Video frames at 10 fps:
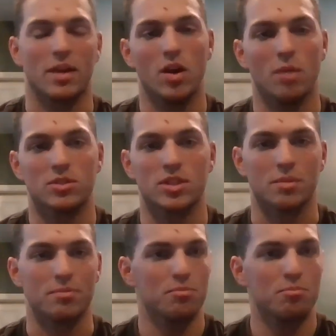Oh, I'm just going to
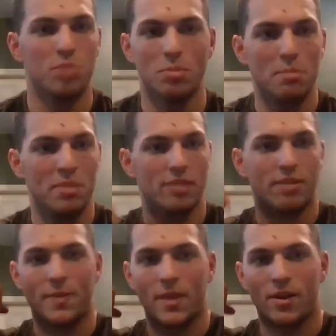put my pin
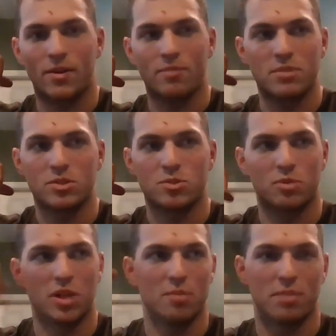right there and
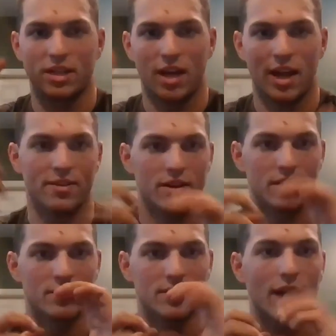drill him. I have a
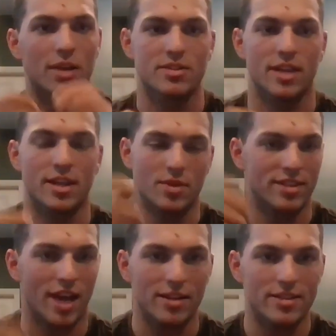dial sight, so I
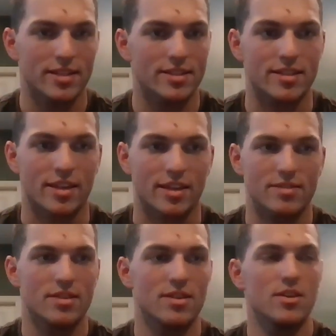dialed the 66,
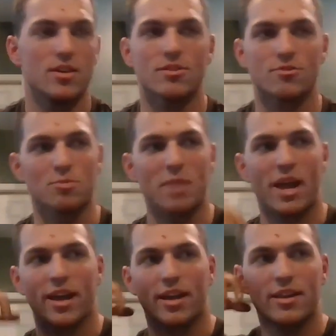drew
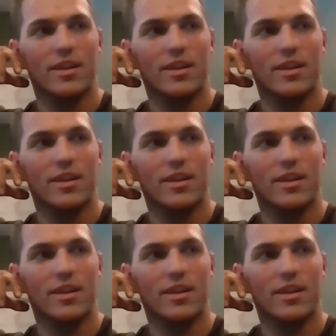back.